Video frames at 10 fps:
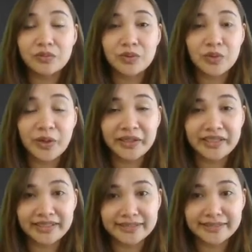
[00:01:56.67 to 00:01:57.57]

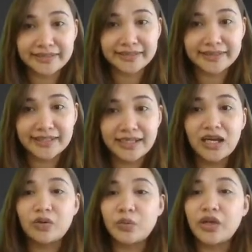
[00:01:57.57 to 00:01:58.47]
brackets
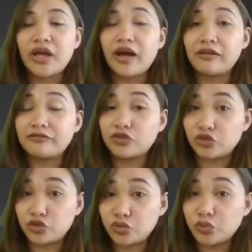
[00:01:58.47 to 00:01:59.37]
we have to
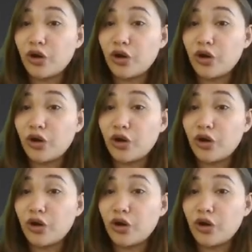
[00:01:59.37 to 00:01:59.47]
do